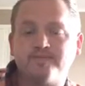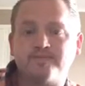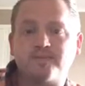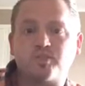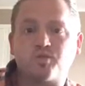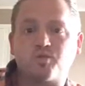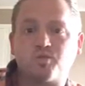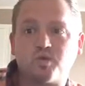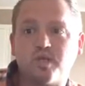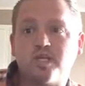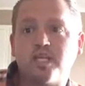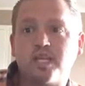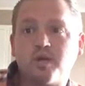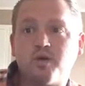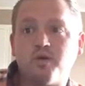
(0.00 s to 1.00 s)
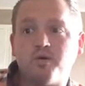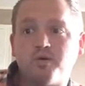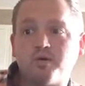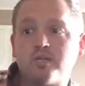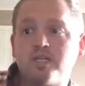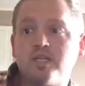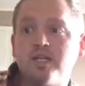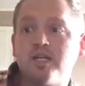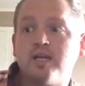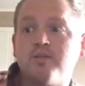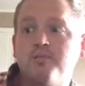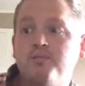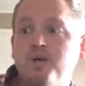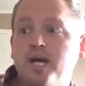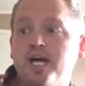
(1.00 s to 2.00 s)
It's really cold.
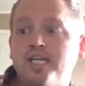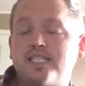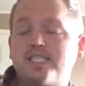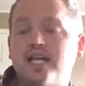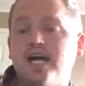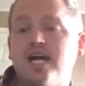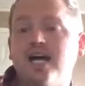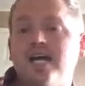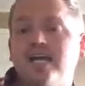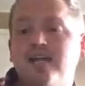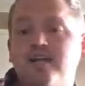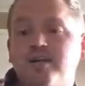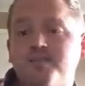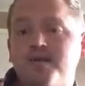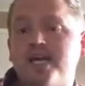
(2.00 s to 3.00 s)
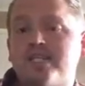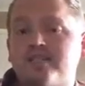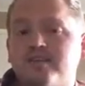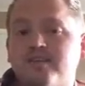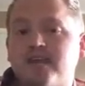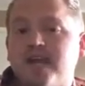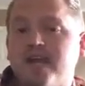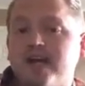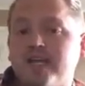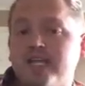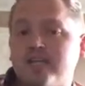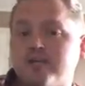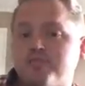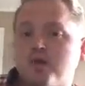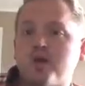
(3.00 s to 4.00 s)
But here in Pasco County,
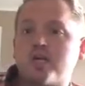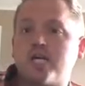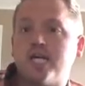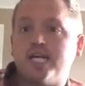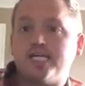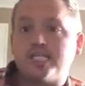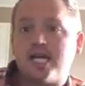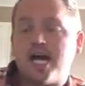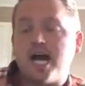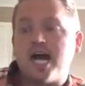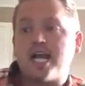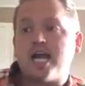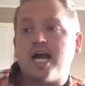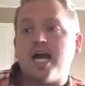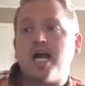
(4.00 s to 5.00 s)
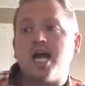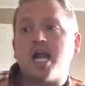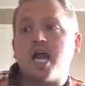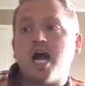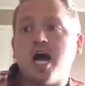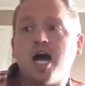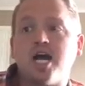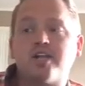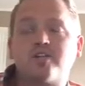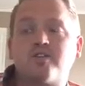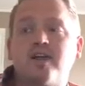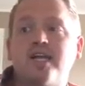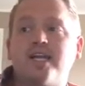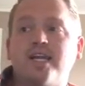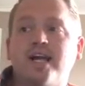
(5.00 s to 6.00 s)
the market is hot, hot, hot.
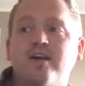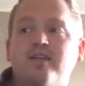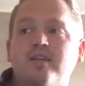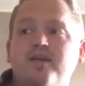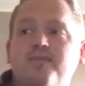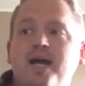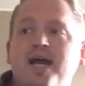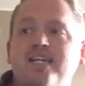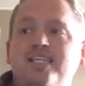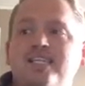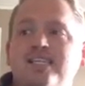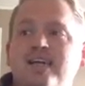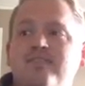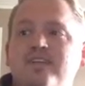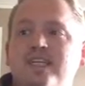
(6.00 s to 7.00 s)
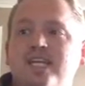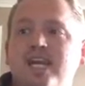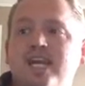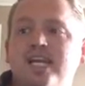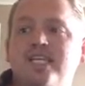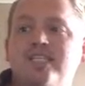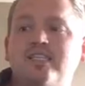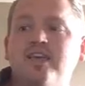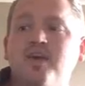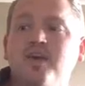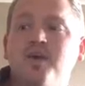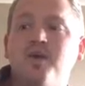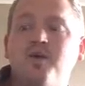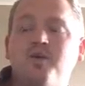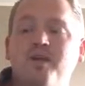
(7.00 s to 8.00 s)
Right now in the past 7 days,
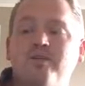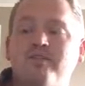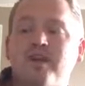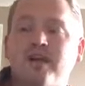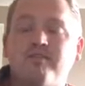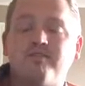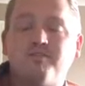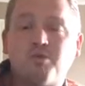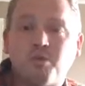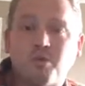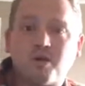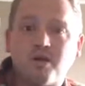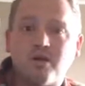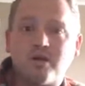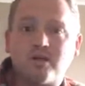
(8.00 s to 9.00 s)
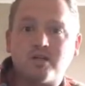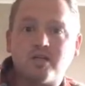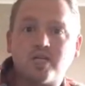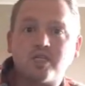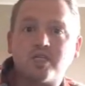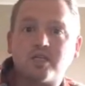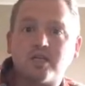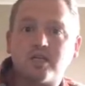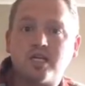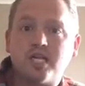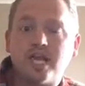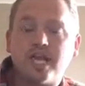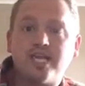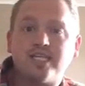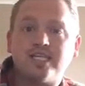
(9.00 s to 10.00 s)
we've had
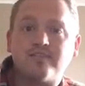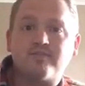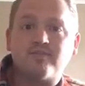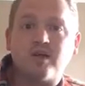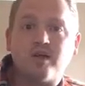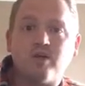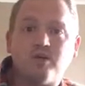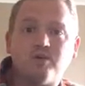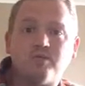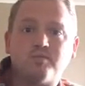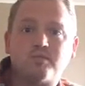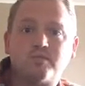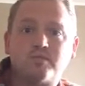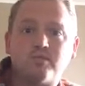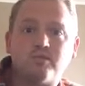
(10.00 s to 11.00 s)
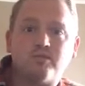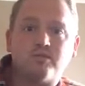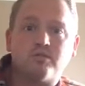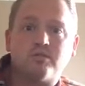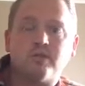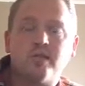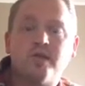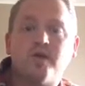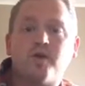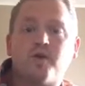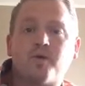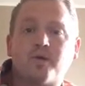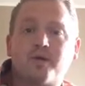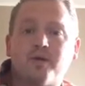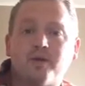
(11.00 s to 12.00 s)
438 different homes sold
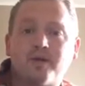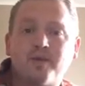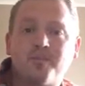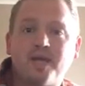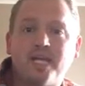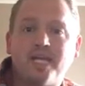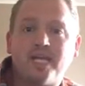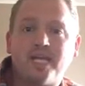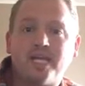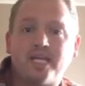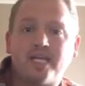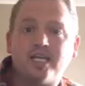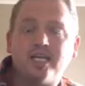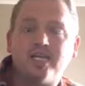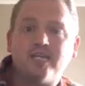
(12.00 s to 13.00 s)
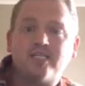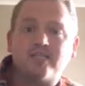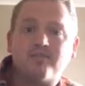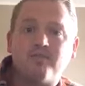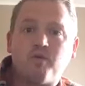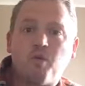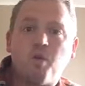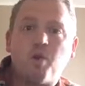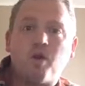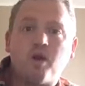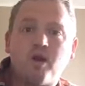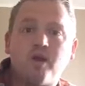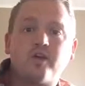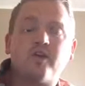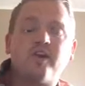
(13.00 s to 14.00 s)
or going pending. It's
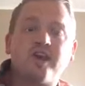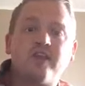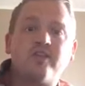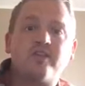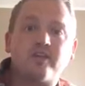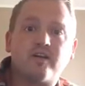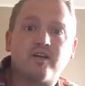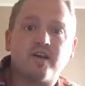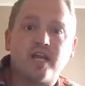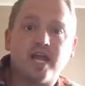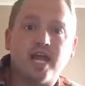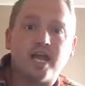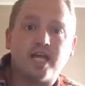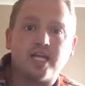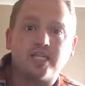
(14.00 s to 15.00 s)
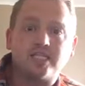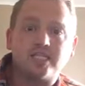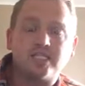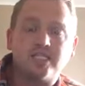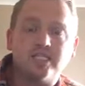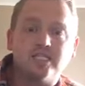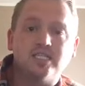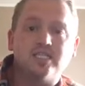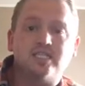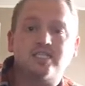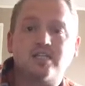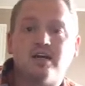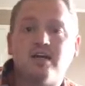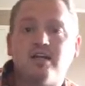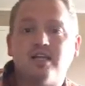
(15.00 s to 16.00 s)
438.
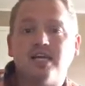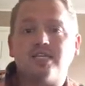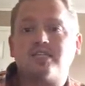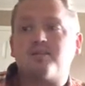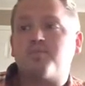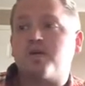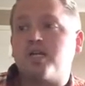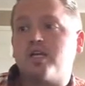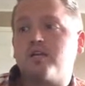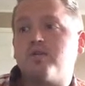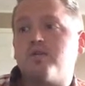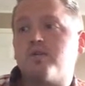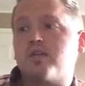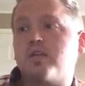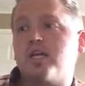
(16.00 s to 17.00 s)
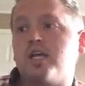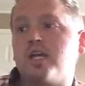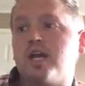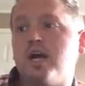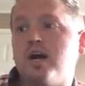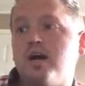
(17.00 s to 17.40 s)
So that's a pretty cool thing.